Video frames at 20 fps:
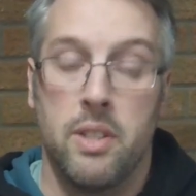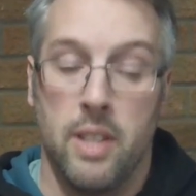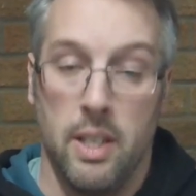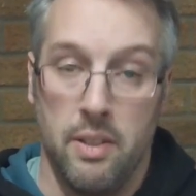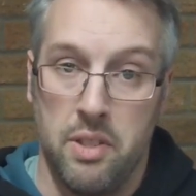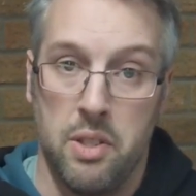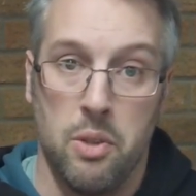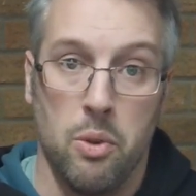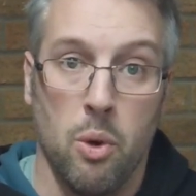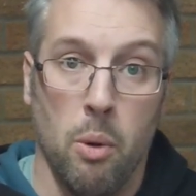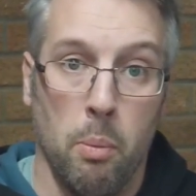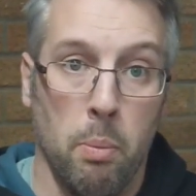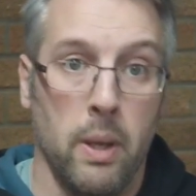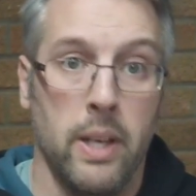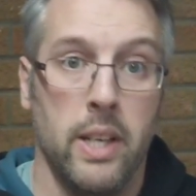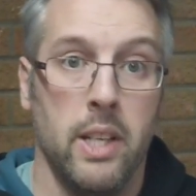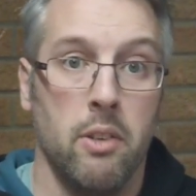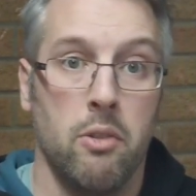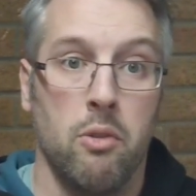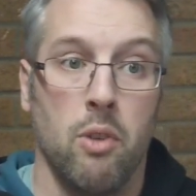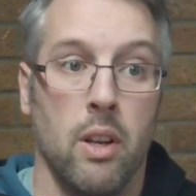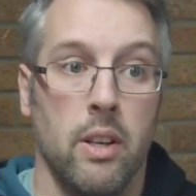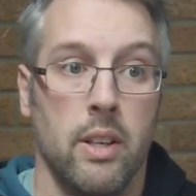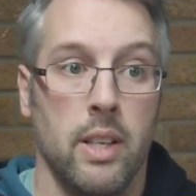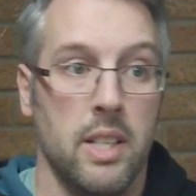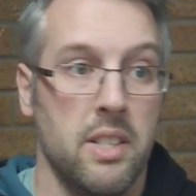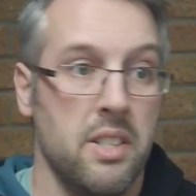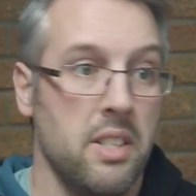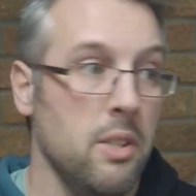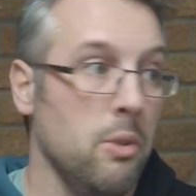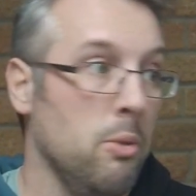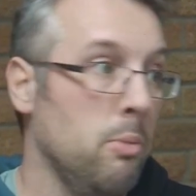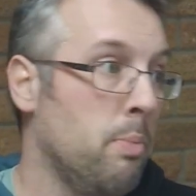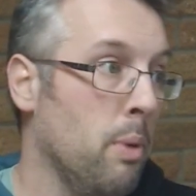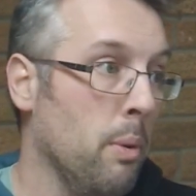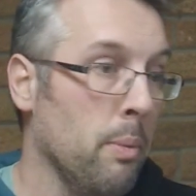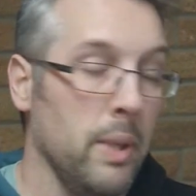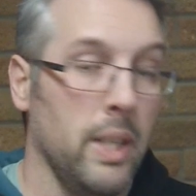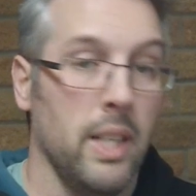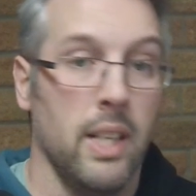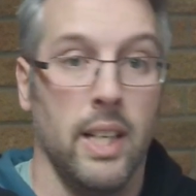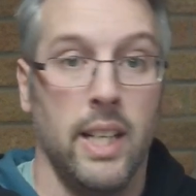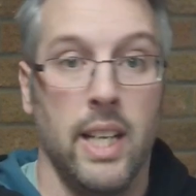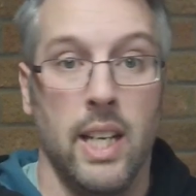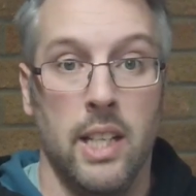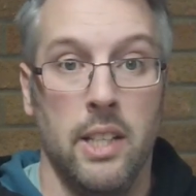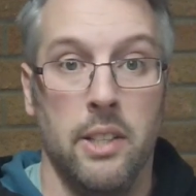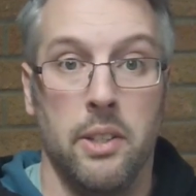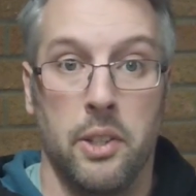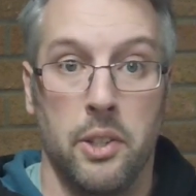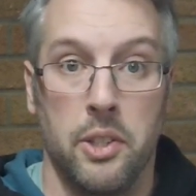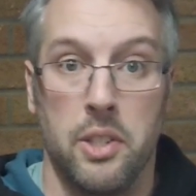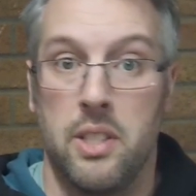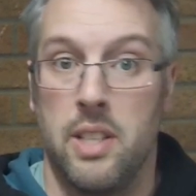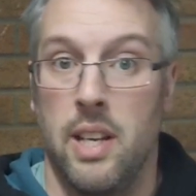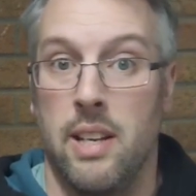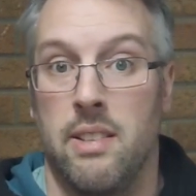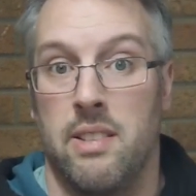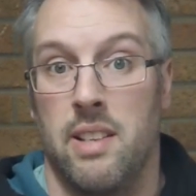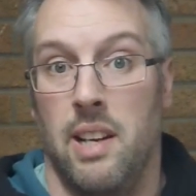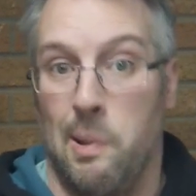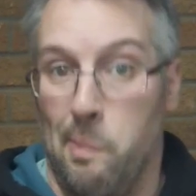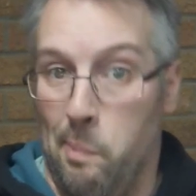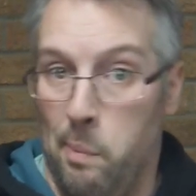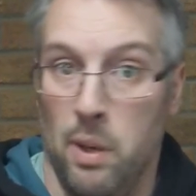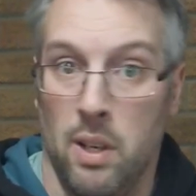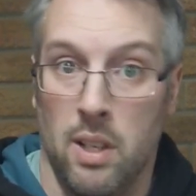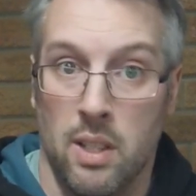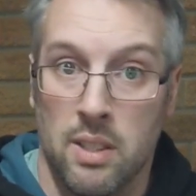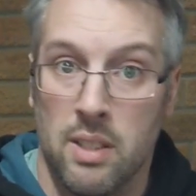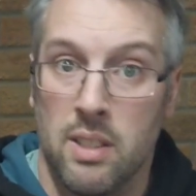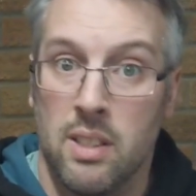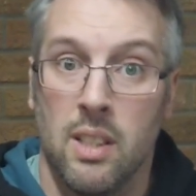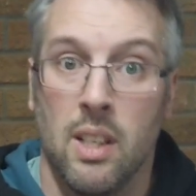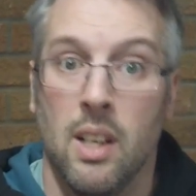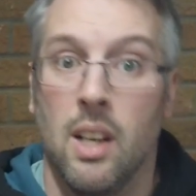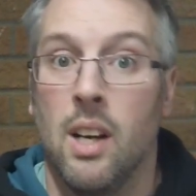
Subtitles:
They've still got plenty of grunt. That's still probably going to get you a good 10-second pass.